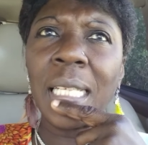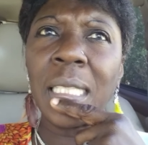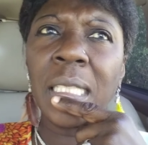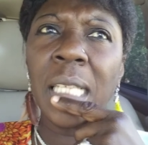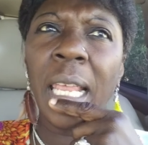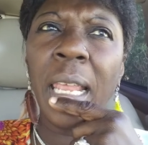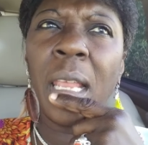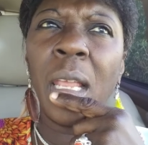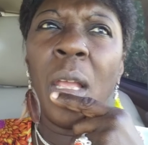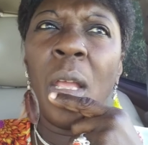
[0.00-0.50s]
I
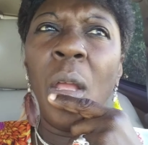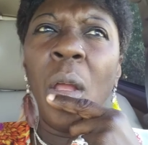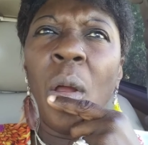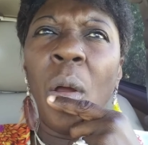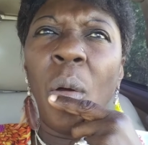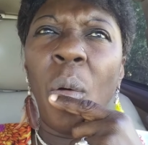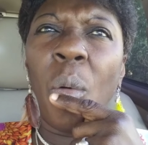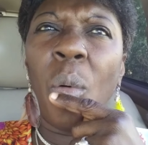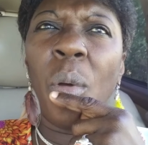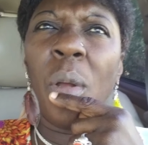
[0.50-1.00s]
say,
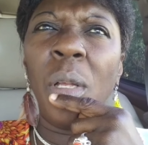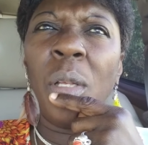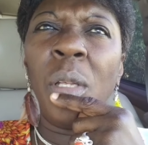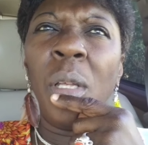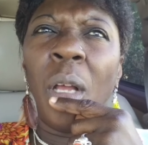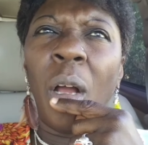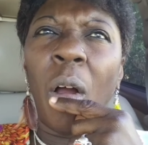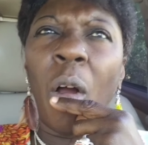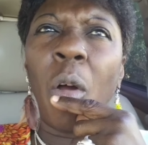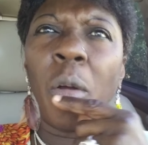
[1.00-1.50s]

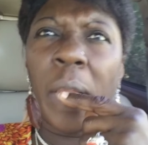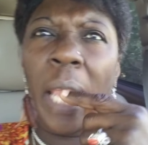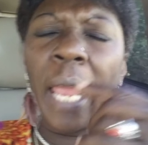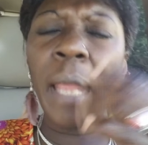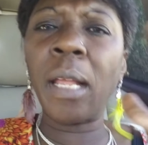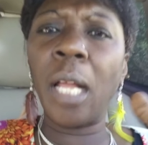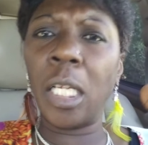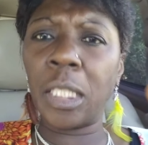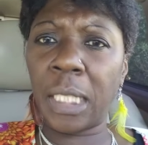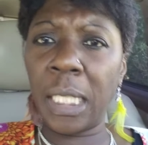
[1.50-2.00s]

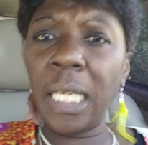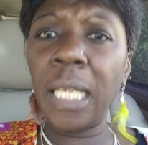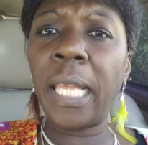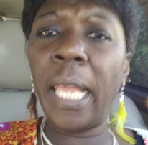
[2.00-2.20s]
okay, because he,